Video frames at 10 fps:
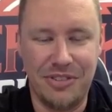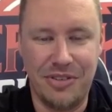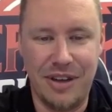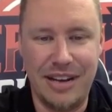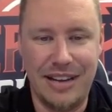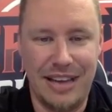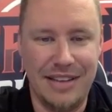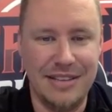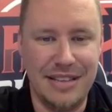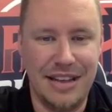for
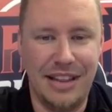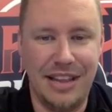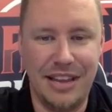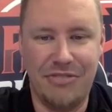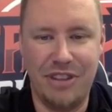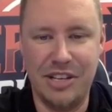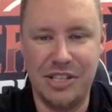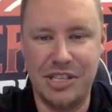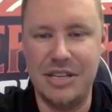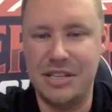right-hand D that I like in free
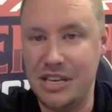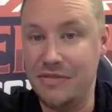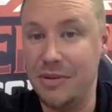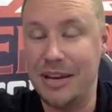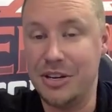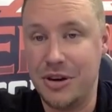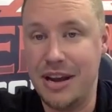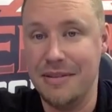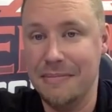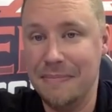agency. You need Steven to make a trade.